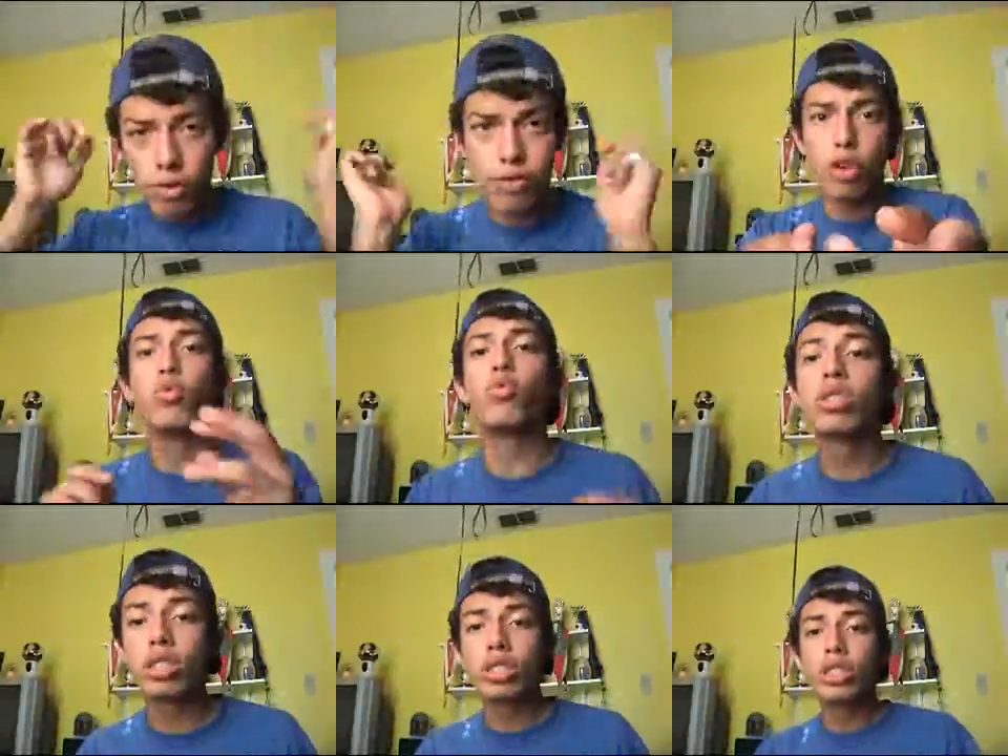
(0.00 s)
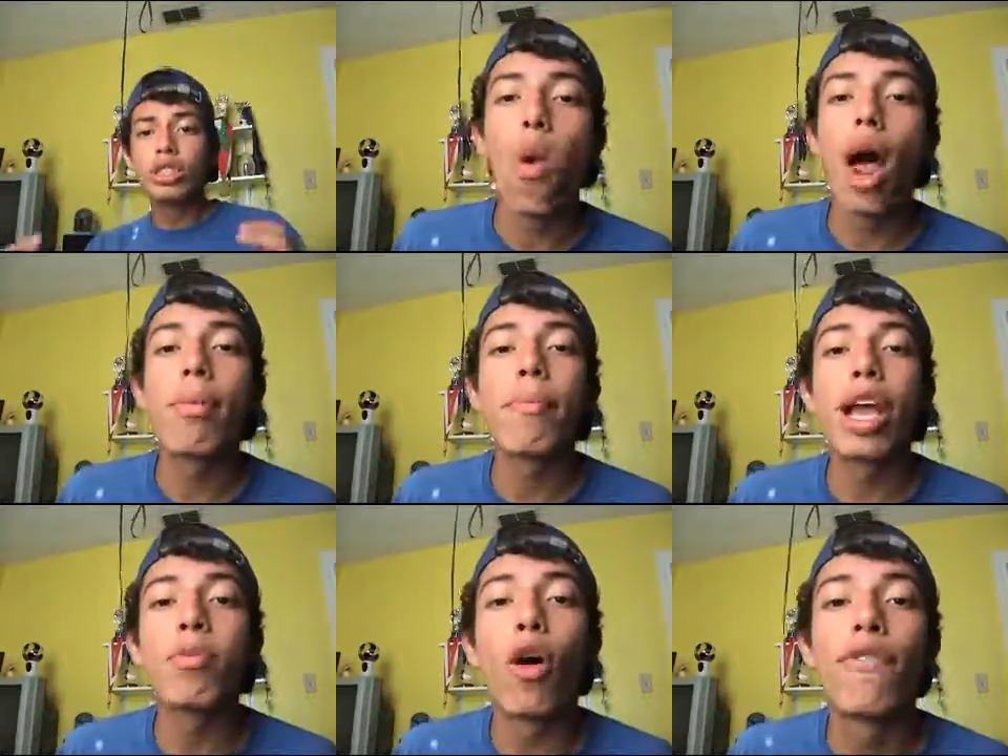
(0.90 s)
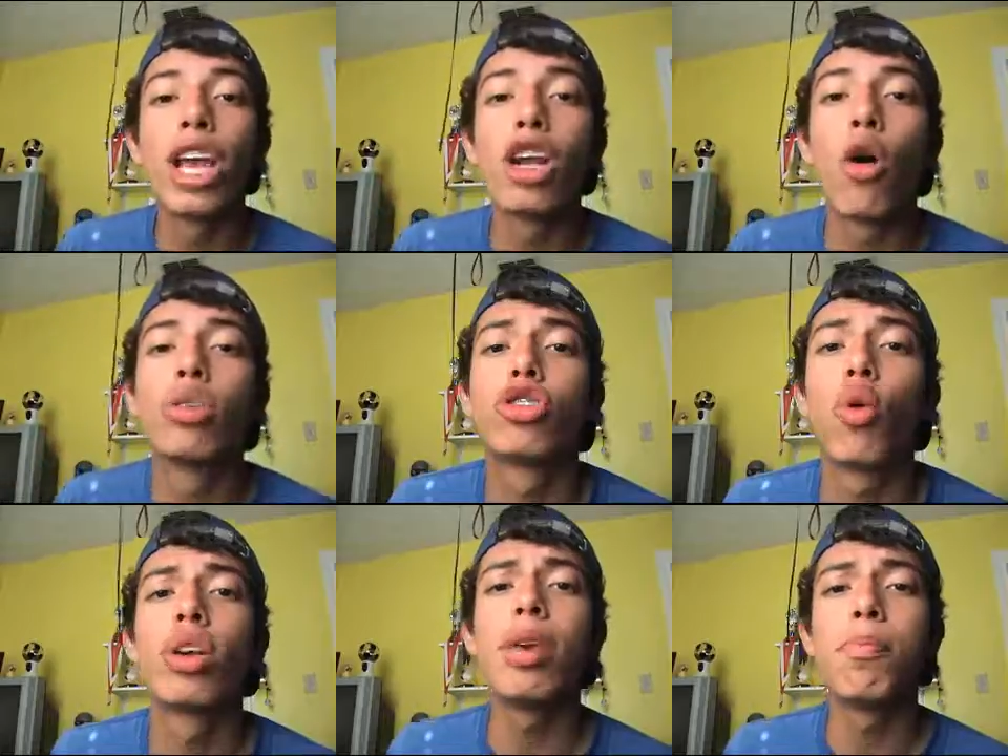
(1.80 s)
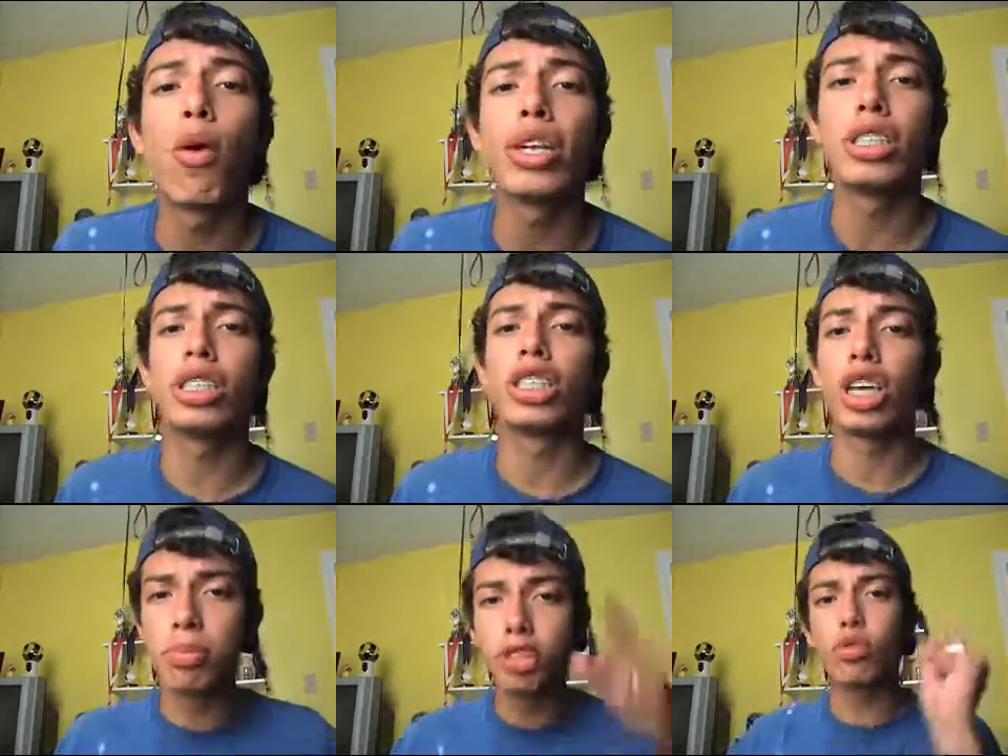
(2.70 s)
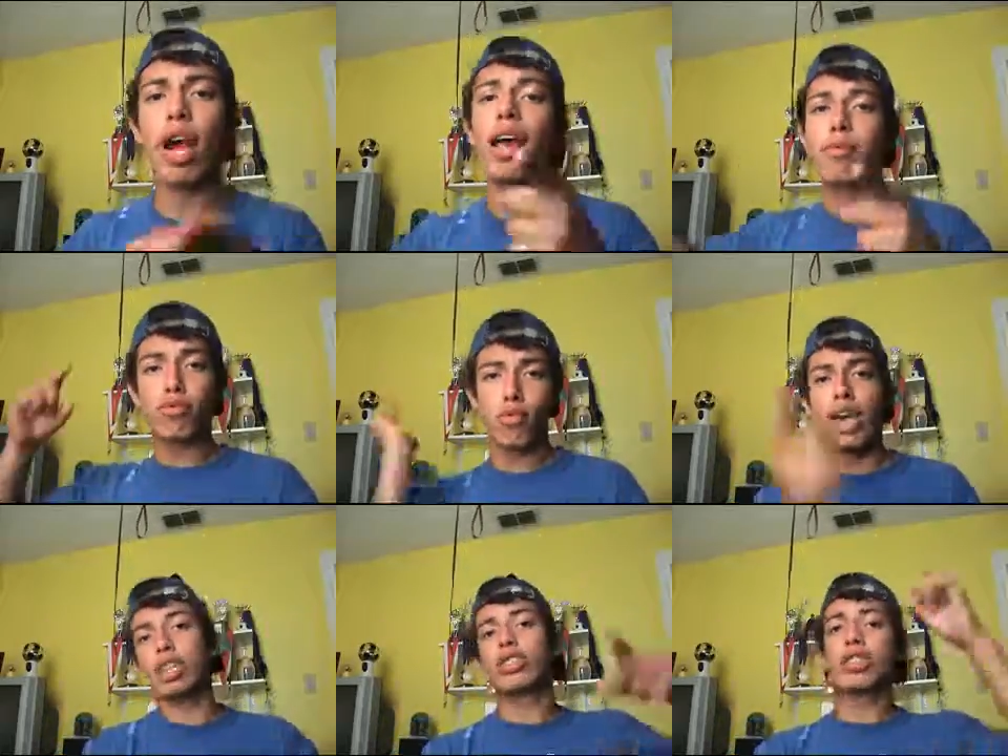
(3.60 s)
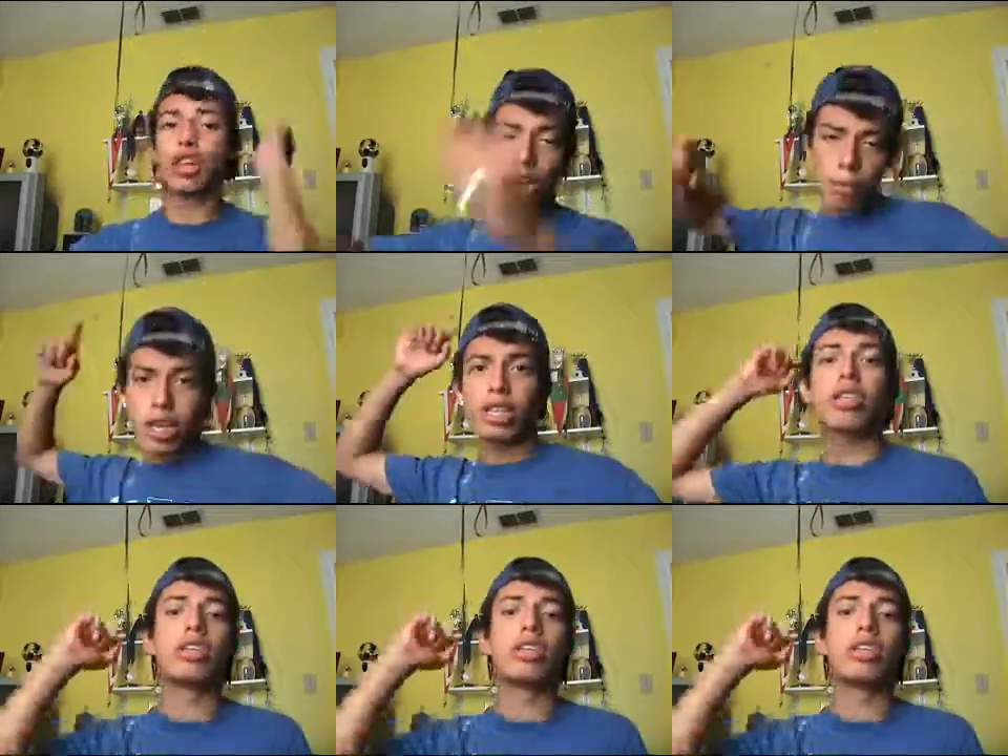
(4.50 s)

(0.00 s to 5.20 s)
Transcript: views. I'm gonna make more videos, so keep watching, subscribe, rate, comment,